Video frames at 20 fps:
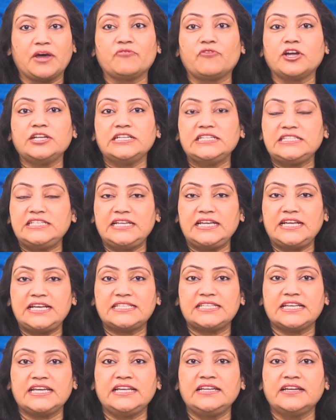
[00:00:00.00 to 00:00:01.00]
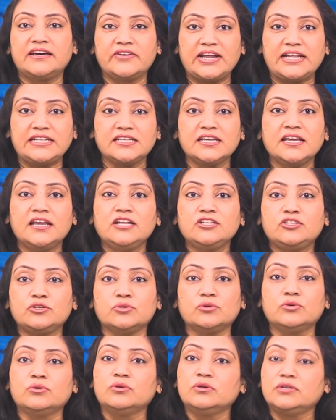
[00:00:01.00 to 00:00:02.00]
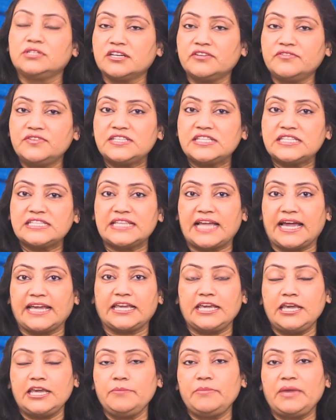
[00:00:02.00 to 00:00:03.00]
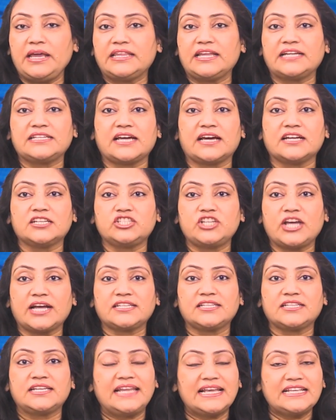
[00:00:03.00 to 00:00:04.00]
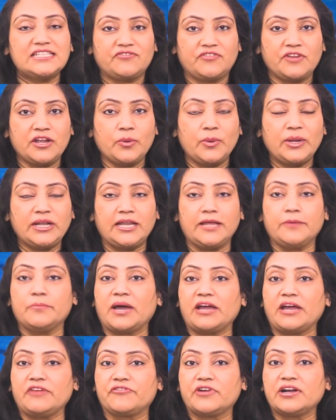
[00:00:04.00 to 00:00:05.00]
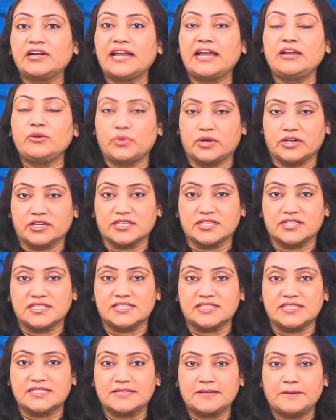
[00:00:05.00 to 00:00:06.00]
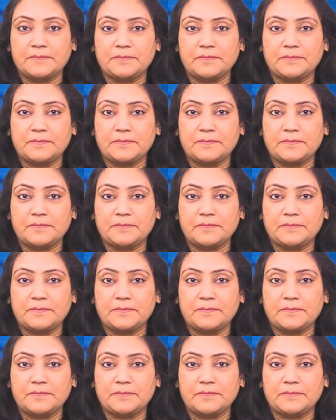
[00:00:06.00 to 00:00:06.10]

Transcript: avoiding delays inherent to services like email that are checked less frequently by frontline workers.